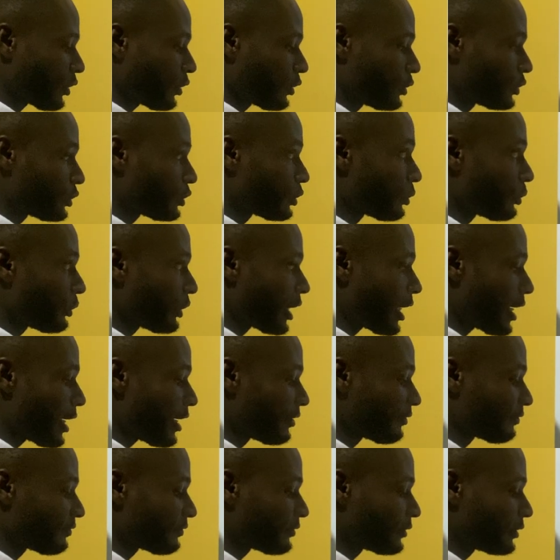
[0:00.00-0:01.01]
So we
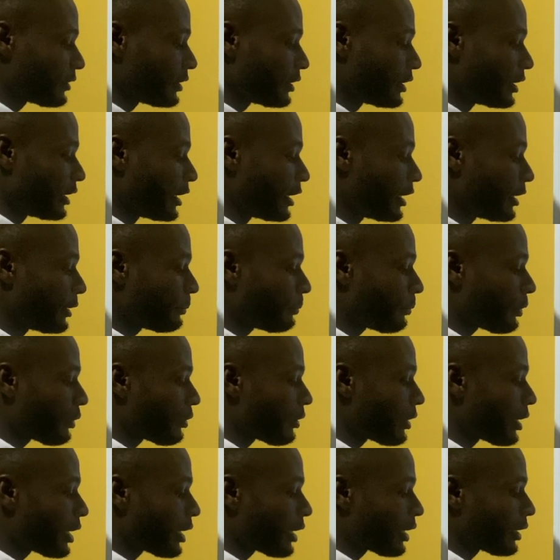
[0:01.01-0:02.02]
have e
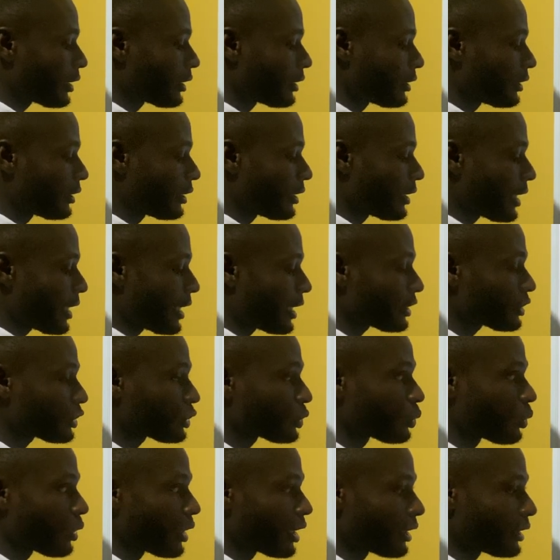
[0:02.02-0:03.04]
power
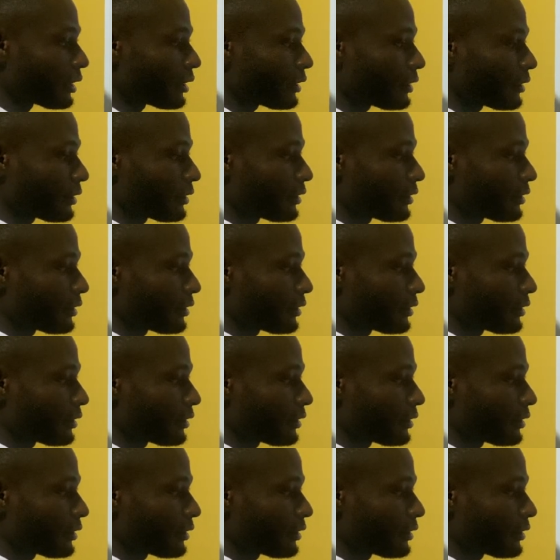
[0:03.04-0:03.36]
x1